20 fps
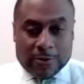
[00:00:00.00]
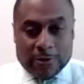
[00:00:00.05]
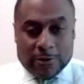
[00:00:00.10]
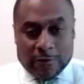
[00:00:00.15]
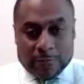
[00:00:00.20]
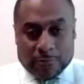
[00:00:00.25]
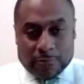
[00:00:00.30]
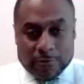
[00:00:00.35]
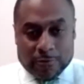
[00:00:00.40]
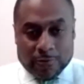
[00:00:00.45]
with the
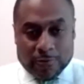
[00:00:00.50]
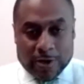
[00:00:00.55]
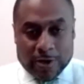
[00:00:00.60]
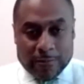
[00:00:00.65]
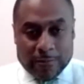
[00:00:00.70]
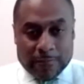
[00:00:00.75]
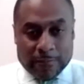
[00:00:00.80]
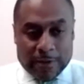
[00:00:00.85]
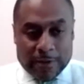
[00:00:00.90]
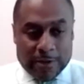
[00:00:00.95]
golf
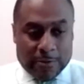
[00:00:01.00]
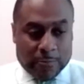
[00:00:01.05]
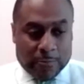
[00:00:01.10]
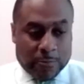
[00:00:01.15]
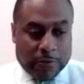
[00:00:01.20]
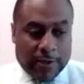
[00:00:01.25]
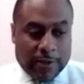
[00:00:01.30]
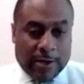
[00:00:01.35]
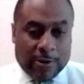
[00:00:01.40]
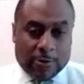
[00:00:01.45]
program
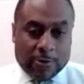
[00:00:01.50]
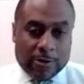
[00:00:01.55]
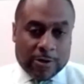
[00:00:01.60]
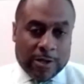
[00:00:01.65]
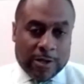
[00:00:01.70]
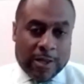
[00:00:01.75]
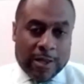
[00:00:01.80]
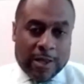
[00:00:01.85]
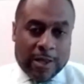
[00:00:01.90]
with Howard,